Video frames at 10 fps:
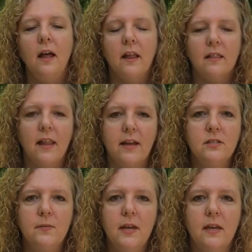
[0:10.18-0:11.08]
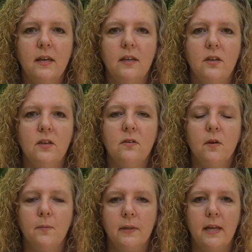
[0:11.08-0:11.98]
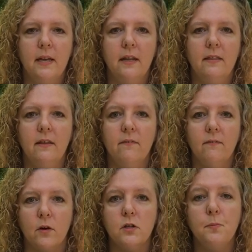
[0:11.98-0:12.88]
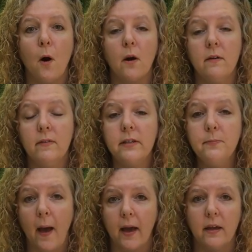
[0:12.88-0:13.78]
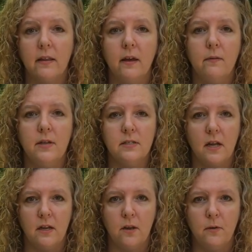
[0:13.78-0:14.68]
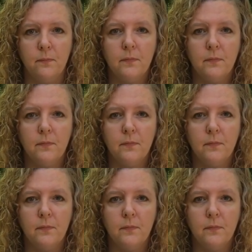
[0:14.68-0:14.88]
Last week you completed the first part of this packet that we sent you,